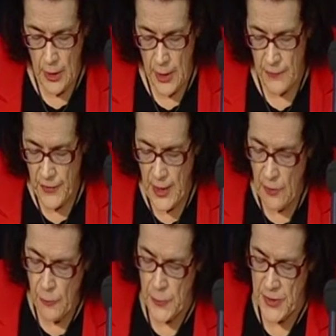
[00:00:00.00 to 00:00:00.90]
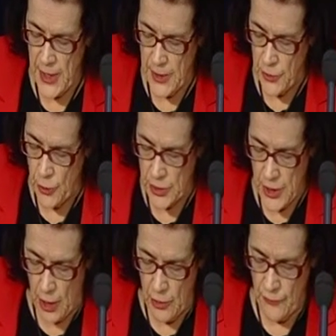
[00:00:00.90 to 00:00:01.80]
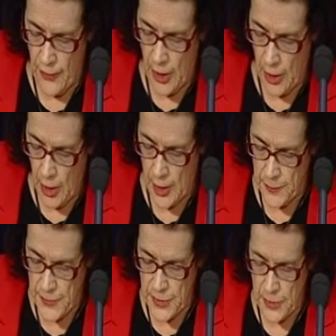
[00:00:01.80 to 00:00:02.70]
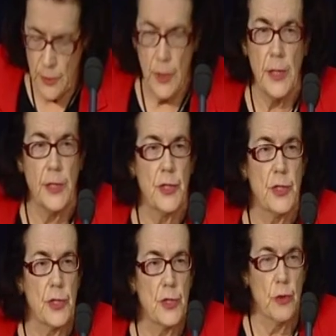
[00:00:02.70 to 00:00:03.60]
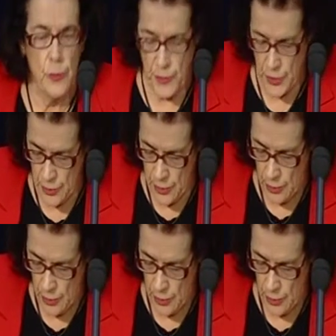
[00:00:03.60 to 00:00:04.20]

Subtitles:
If the government had not overhyped its description